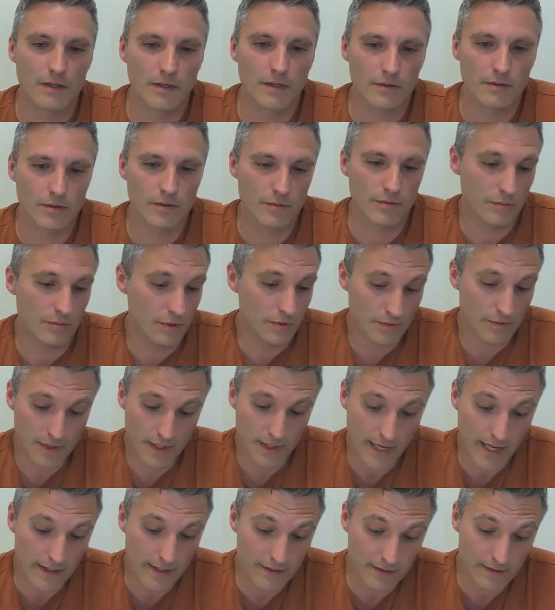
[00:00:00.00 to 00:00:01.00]
the
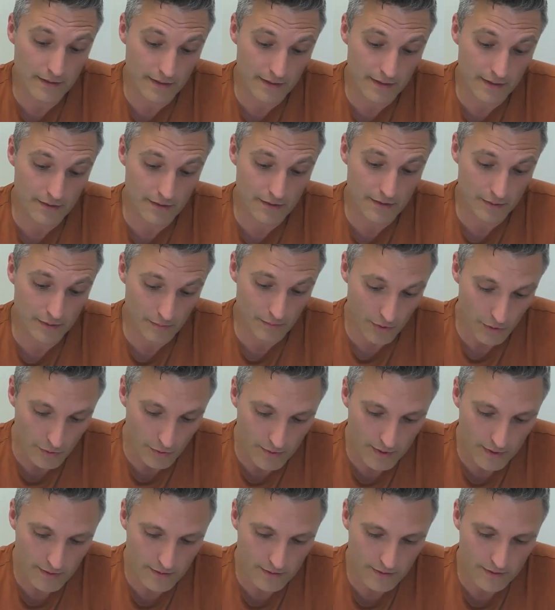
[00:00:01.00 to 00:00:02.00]
reality that some
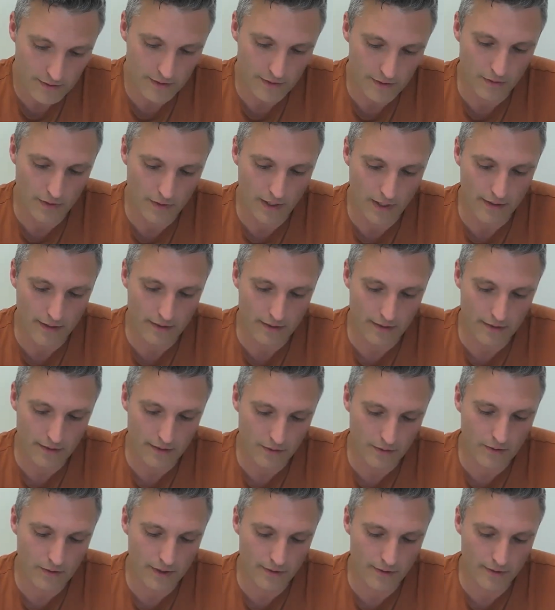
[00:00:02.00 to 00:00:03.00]
humans and a lot
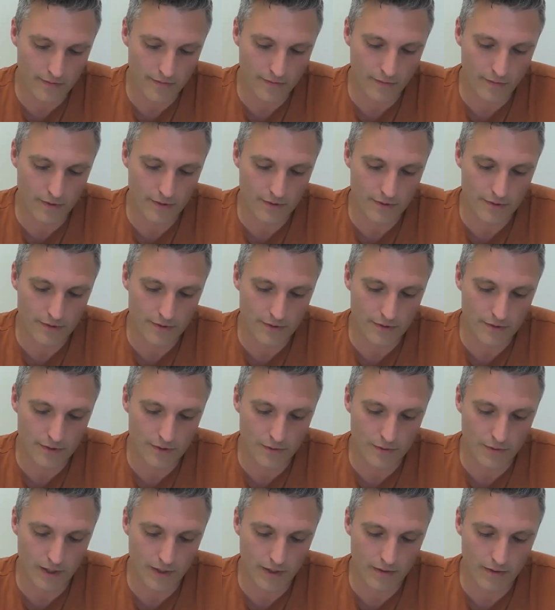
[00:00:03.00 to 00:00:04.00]
of other forces as
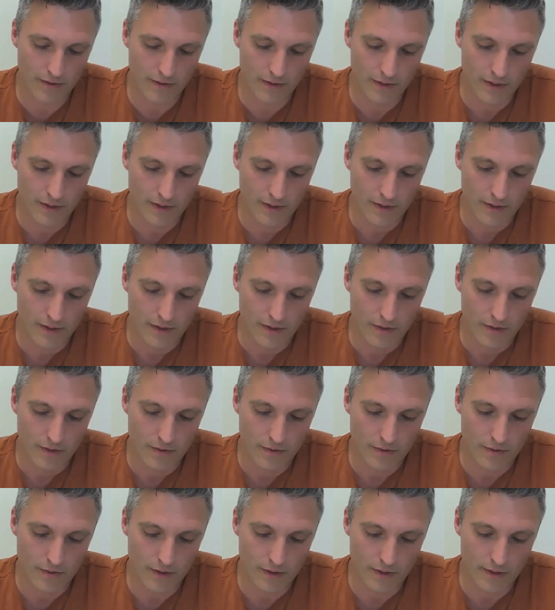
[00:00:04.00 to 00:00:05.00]
well
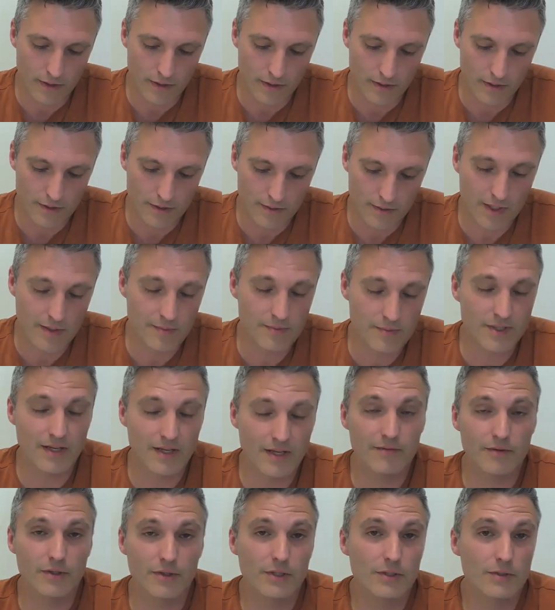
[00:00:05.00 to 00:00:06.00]
sometimes
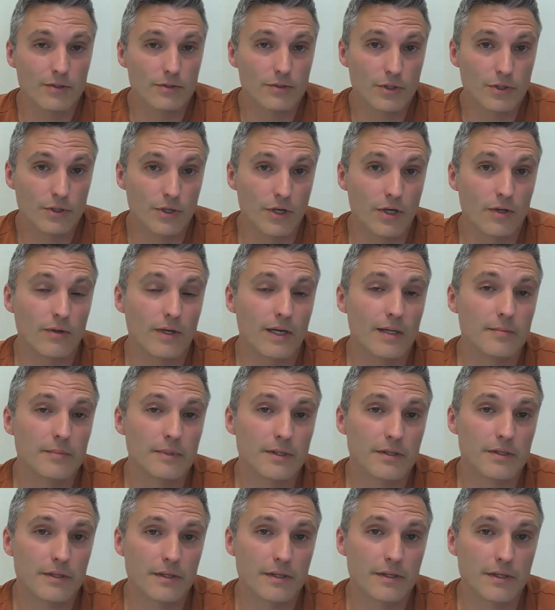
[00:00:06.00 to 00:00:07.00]
have little to no
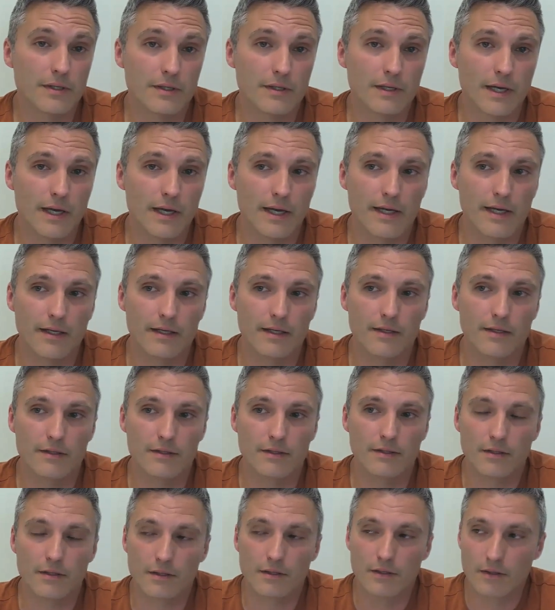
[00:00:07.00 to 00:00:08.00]
empathy and
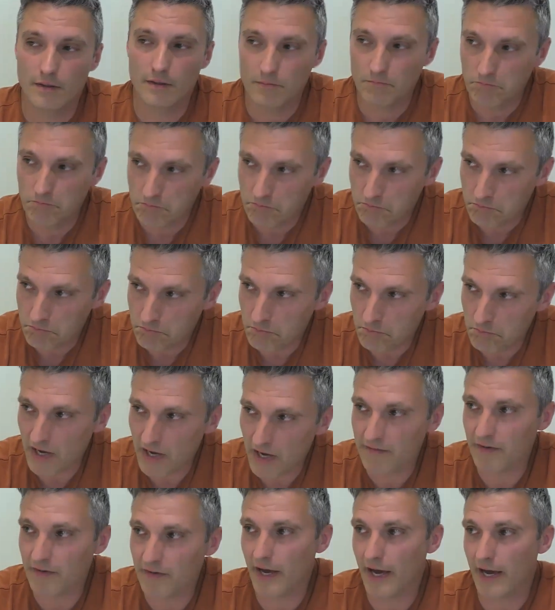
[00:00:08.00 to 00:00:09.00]

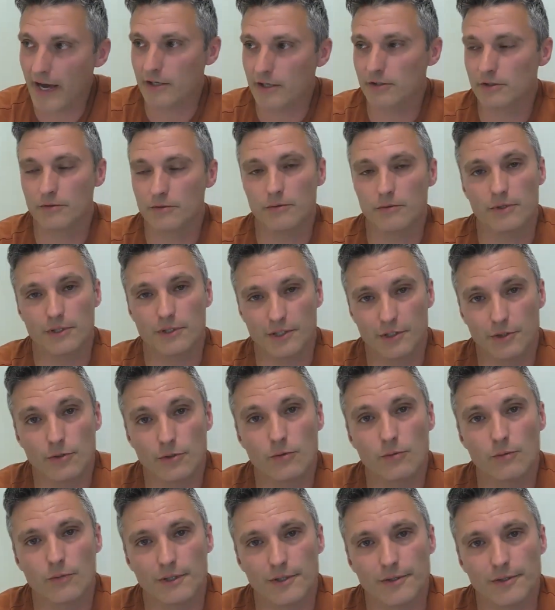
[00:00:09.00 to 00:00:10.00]
have actual
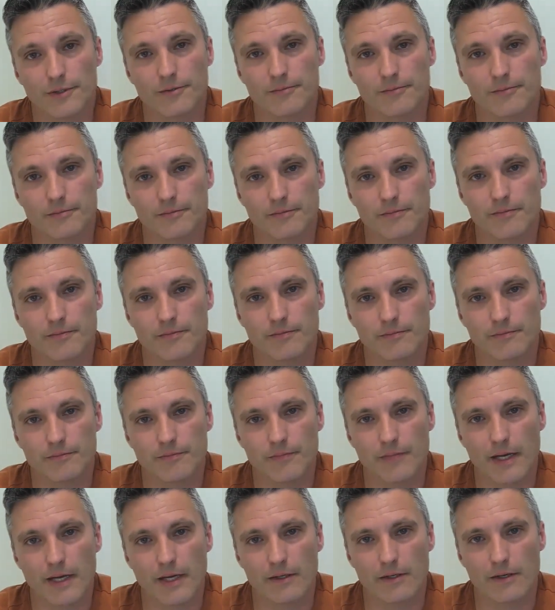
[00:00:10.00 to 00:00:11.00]
ill will
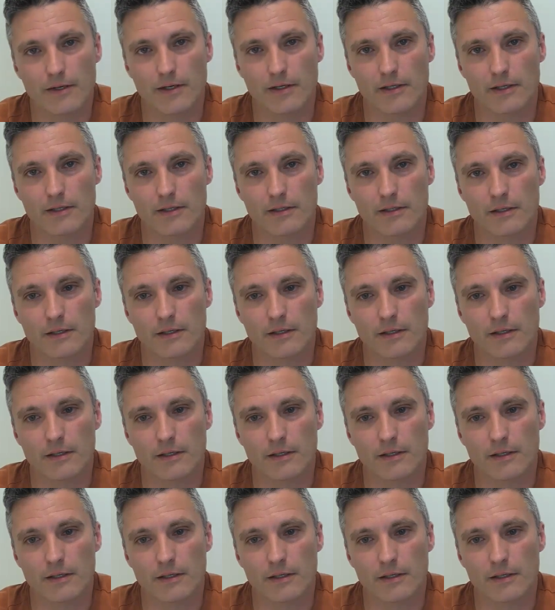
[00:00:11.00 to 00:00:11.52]
at heart.